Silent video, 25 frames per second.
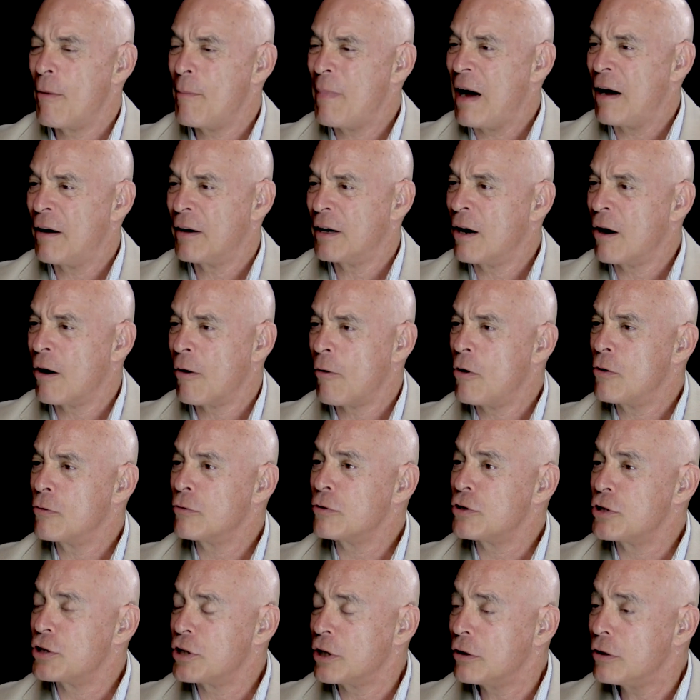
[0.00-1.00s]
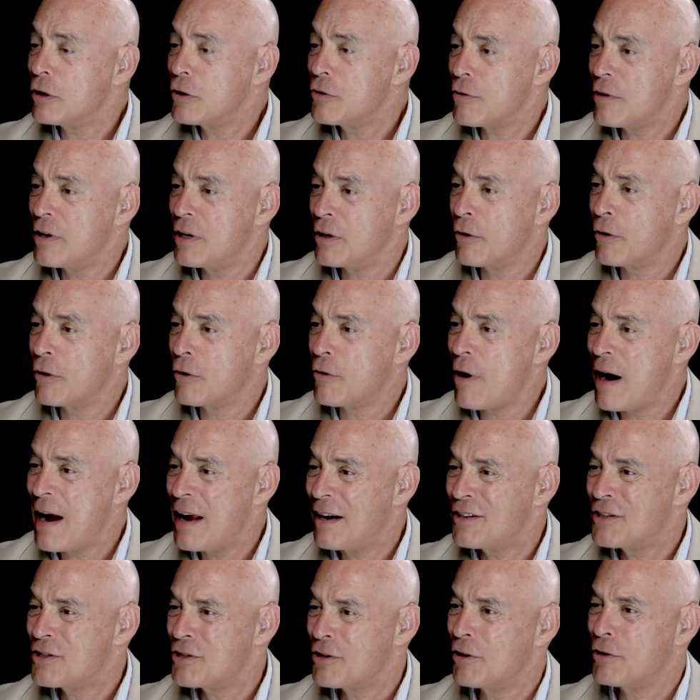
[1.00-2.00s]
about our own children or
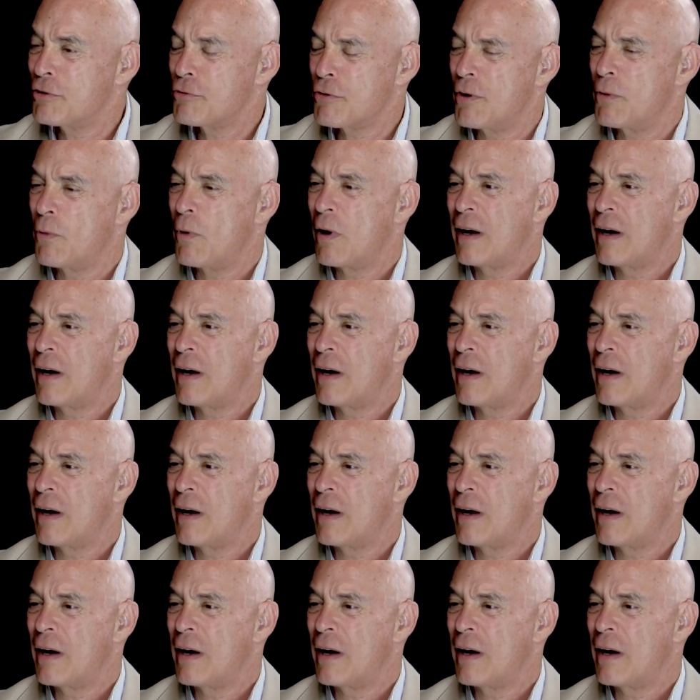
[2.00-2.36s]
grandchildren,